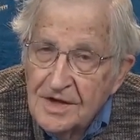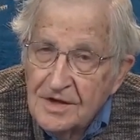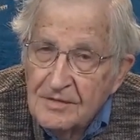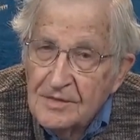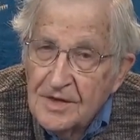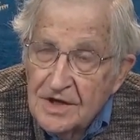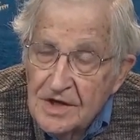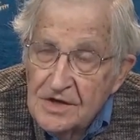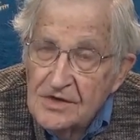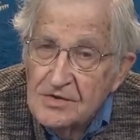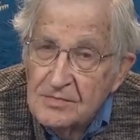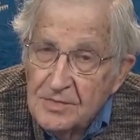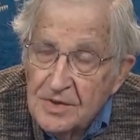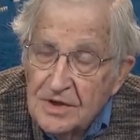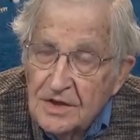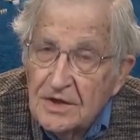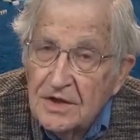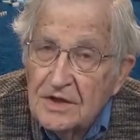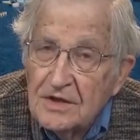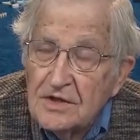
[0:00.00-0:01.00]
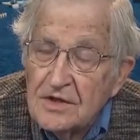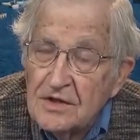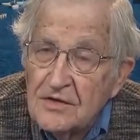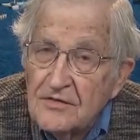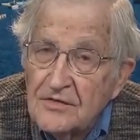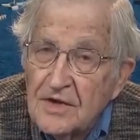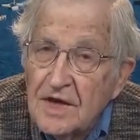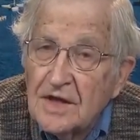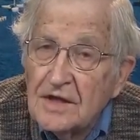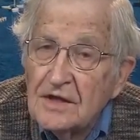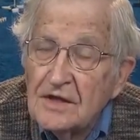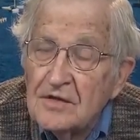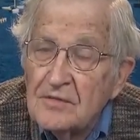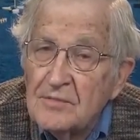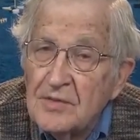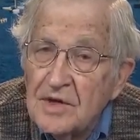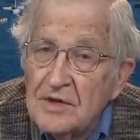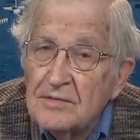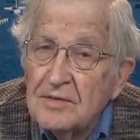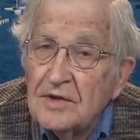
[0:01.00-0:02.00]
But he's appealing to the fact that
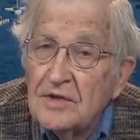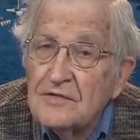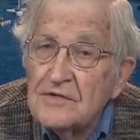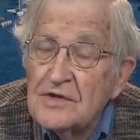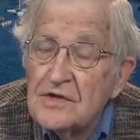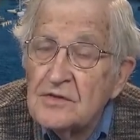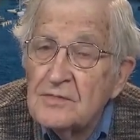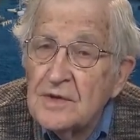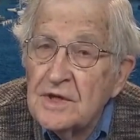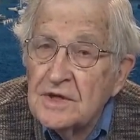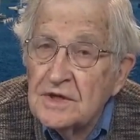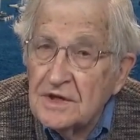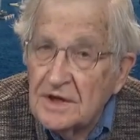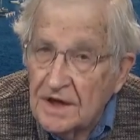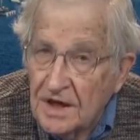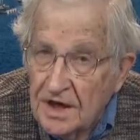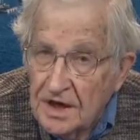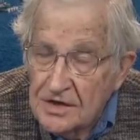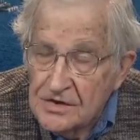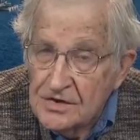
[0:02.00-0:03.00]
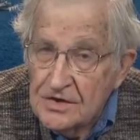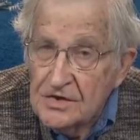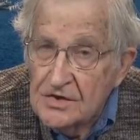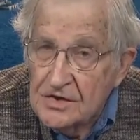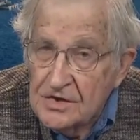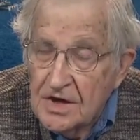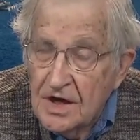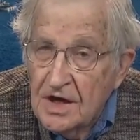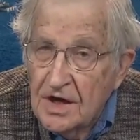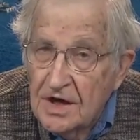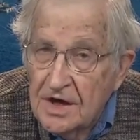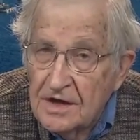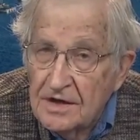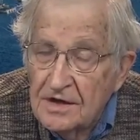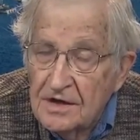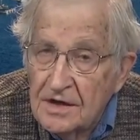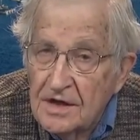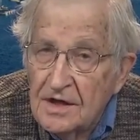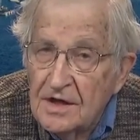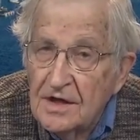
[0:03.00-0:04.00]
people have just been cast aside
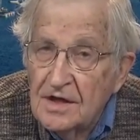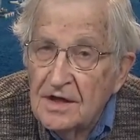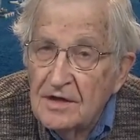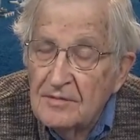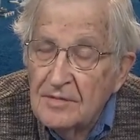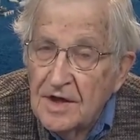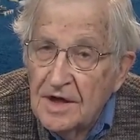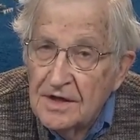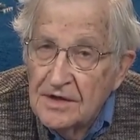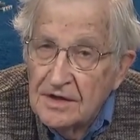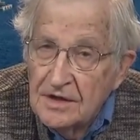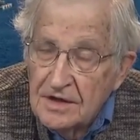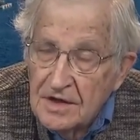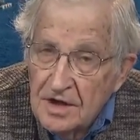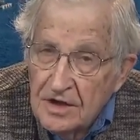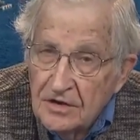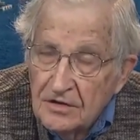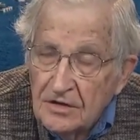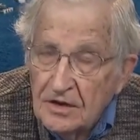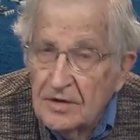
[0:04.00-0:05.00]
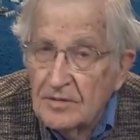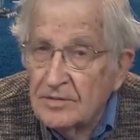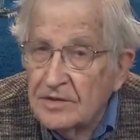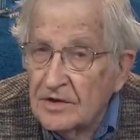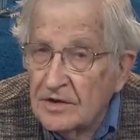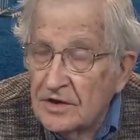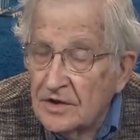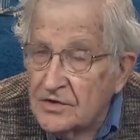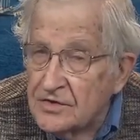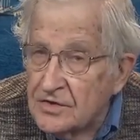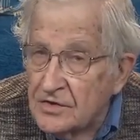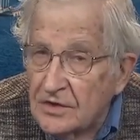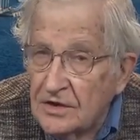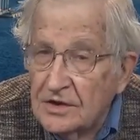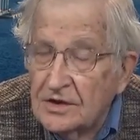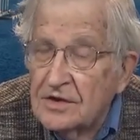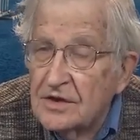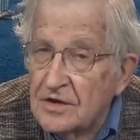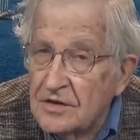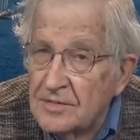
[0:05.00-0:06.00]
by the neoliberal
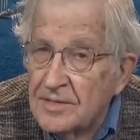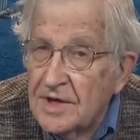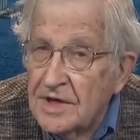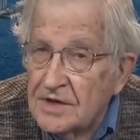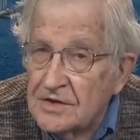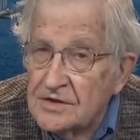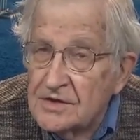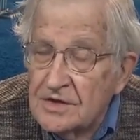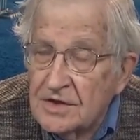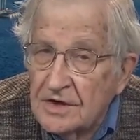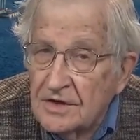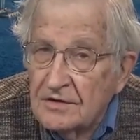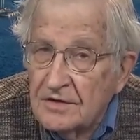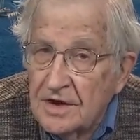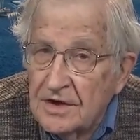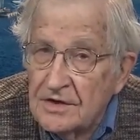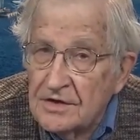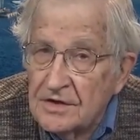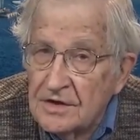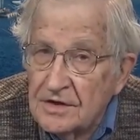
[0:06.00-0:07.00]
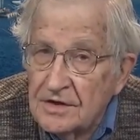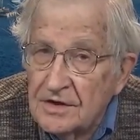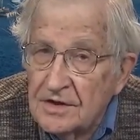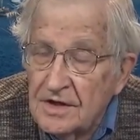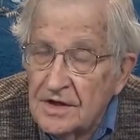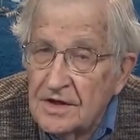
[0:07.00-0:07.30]
assault of the past generation.